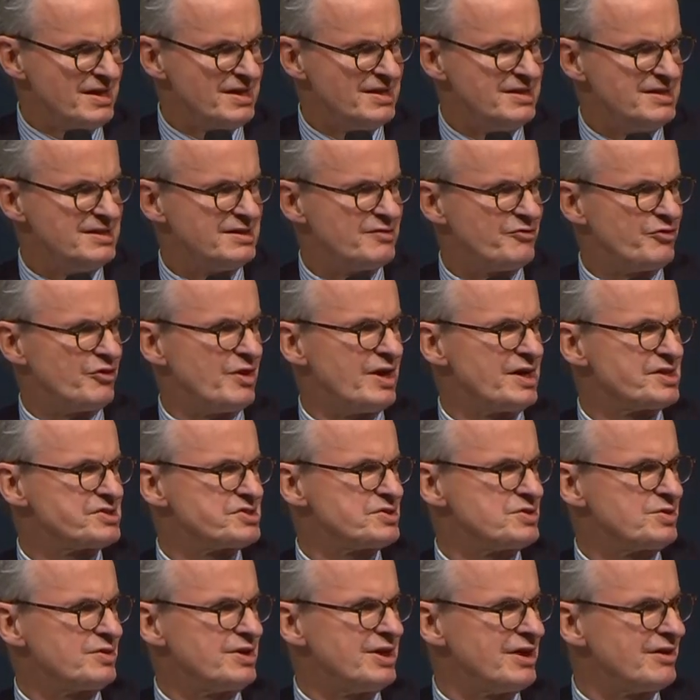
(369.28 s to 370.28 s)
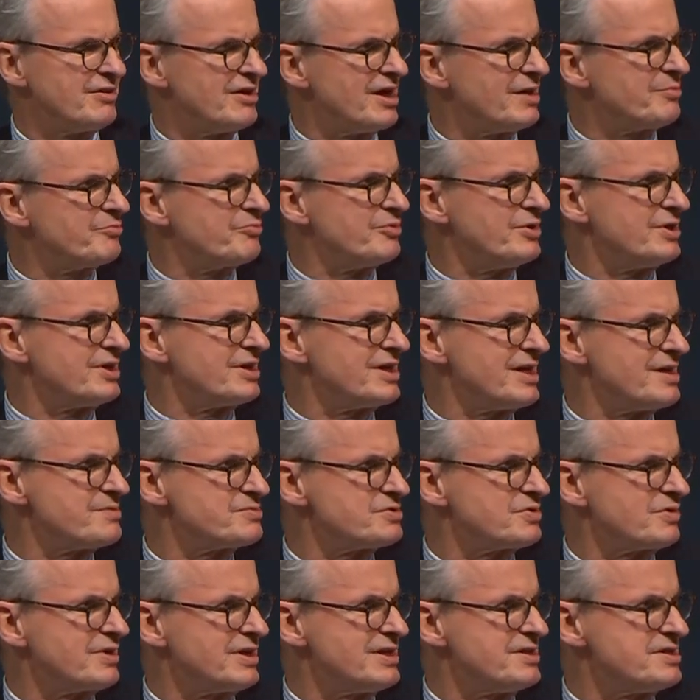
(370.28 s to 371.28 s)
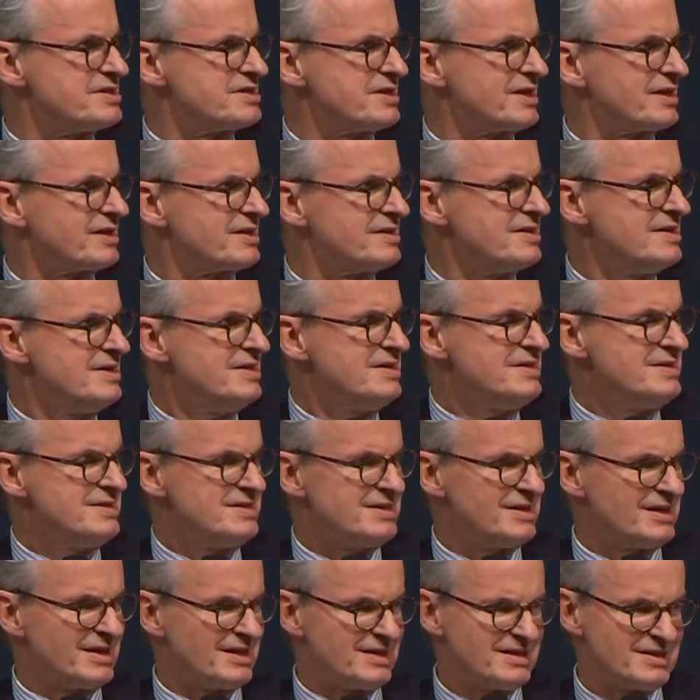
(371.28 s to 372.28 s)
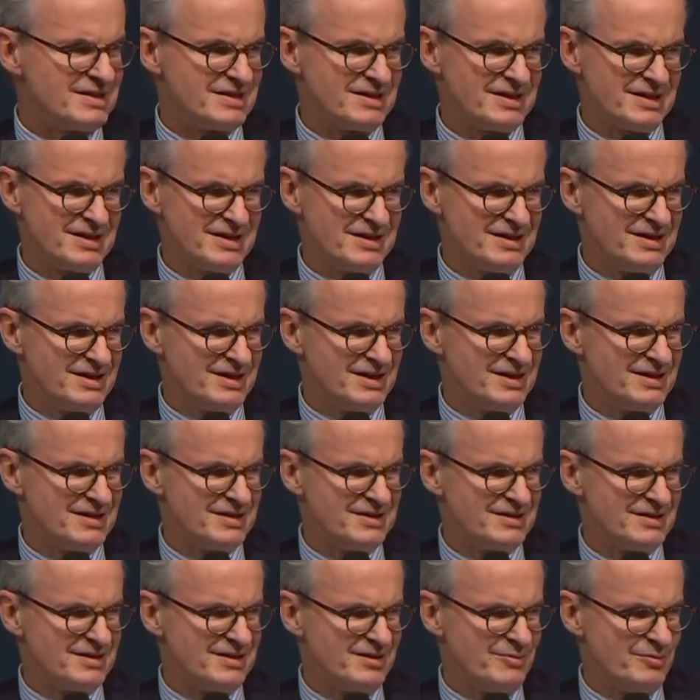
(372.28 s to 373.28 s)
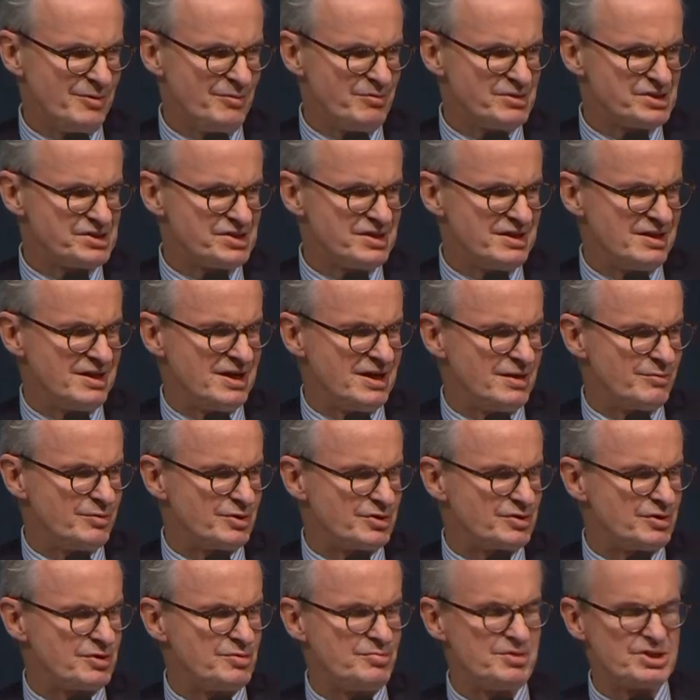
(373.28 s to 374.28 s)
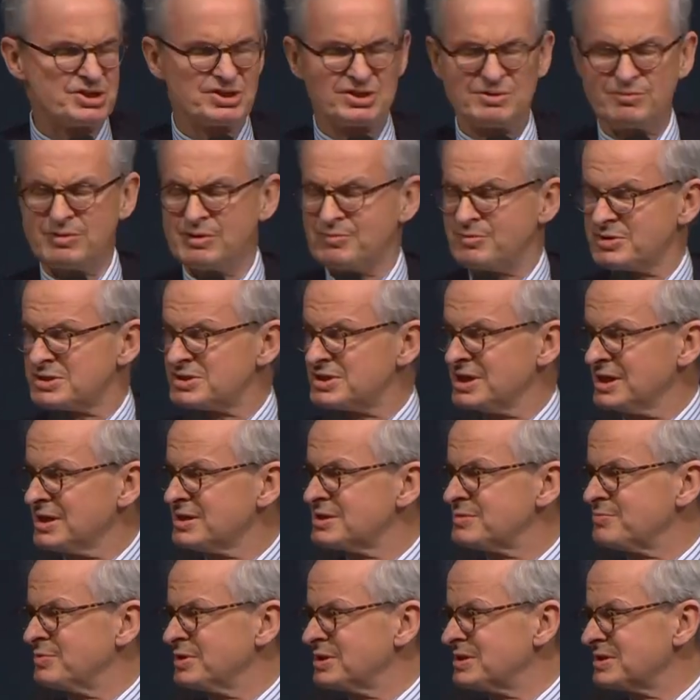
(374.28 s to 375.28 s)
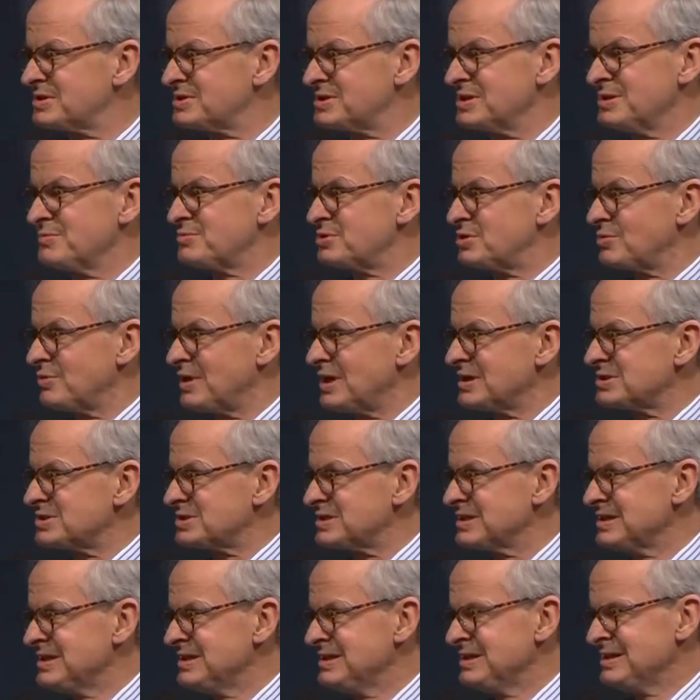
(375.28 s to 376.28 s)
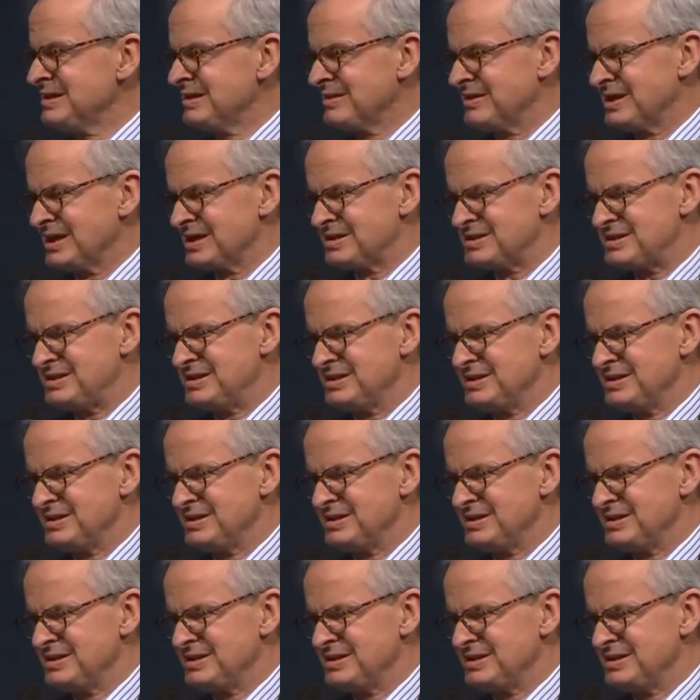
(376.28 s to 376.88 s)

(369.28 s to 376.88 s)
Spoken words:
a need for us to gear up when it comes to clean tech. And we will see now what the Commission will present, but it seems to us that